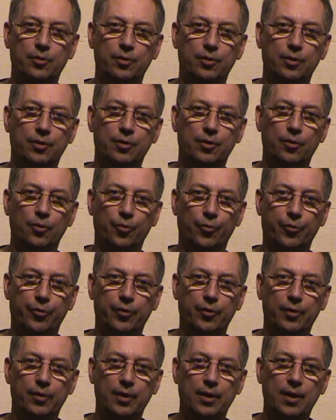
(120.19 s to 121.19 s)
to your truth.
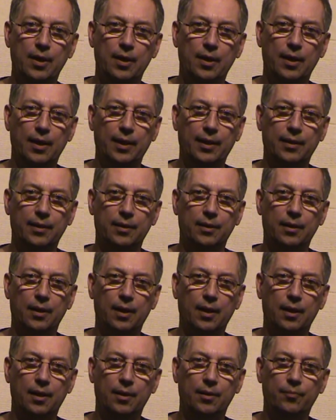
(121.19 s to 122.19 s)
And
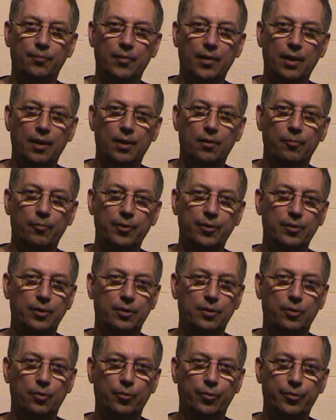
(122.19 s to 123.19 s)
um, with the
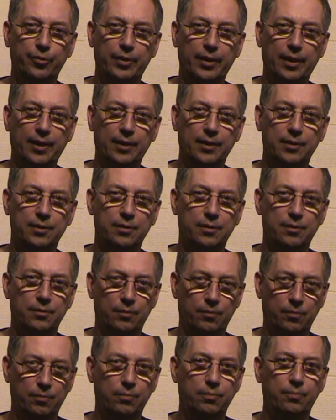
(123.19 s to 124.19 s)
truth there is
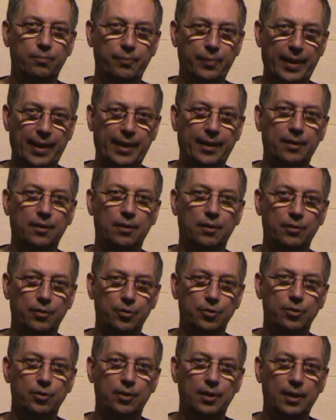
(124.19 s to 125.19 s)
pain,
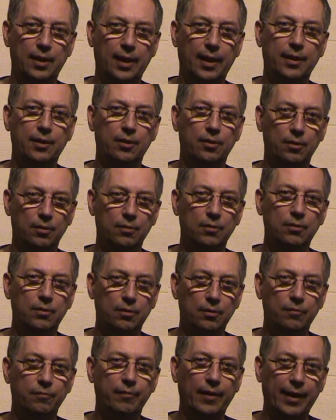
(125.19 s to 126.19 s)
usually like you,
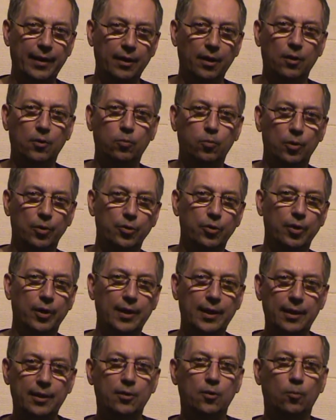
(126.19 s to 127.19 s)
you find out what you
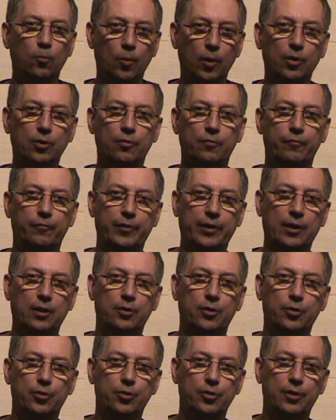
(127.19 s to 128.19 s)
really don't want to feel
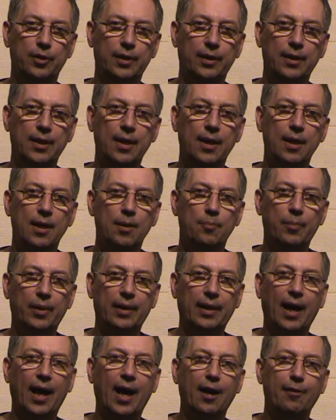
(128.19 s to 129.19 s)
usually.
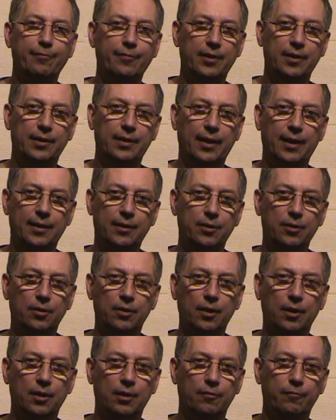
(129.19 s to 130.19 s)
But after that, you're
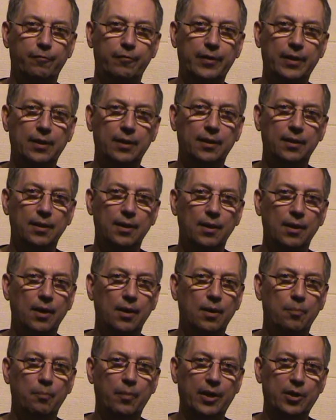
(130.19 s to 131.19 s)
gonna feel
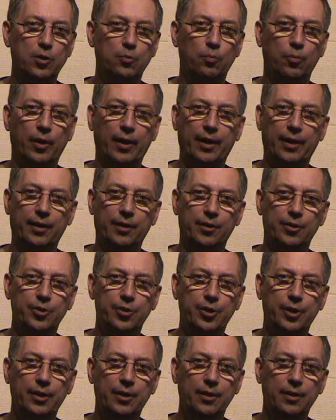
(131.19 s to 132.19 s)
much more
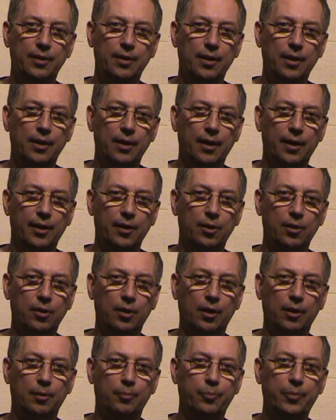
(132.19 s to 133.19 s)
energy and you're
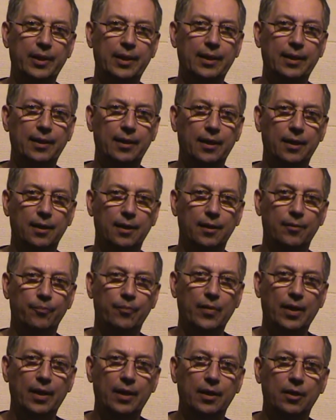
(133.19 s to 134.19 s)
gonna be um,
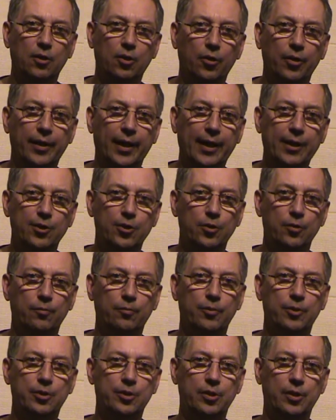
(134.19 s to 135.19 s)
in connection
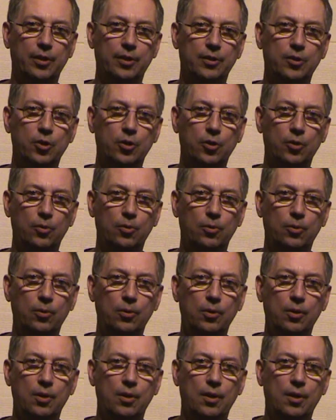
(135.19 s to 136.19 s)
with your true
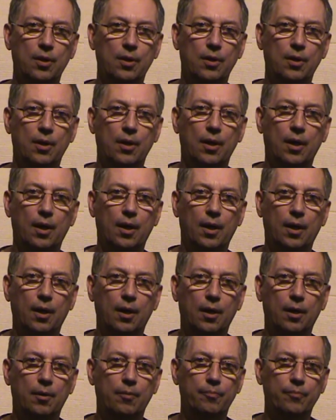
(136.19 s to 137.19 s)

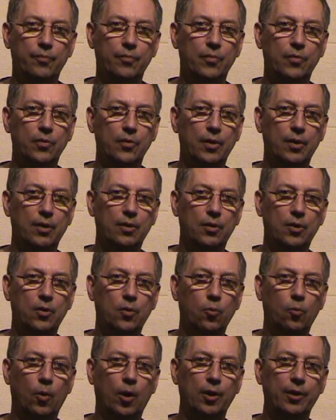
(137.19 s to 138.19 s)
um,
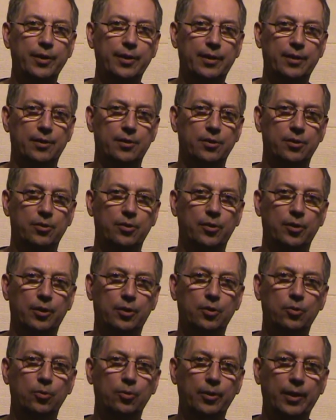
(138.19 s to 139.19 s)
qualities, your
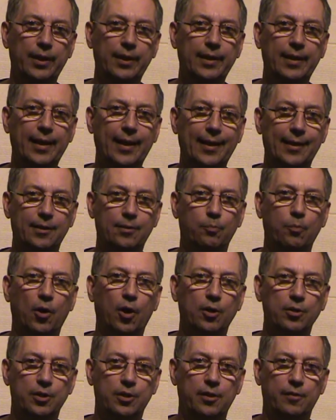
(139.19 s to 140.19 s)
true innate
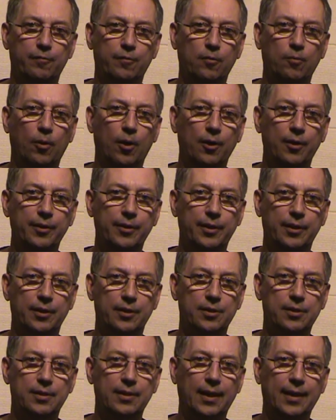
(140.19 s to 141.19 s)
positive
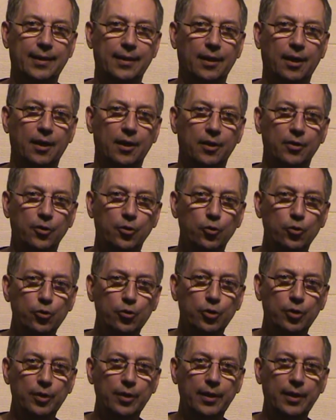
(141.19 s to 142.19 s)
qualities that are
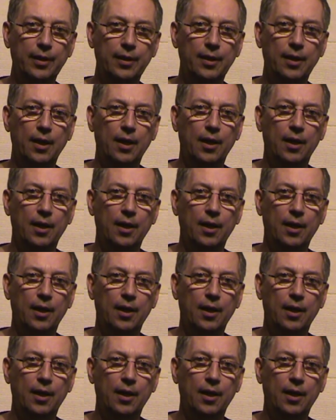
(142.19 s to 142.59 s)
usually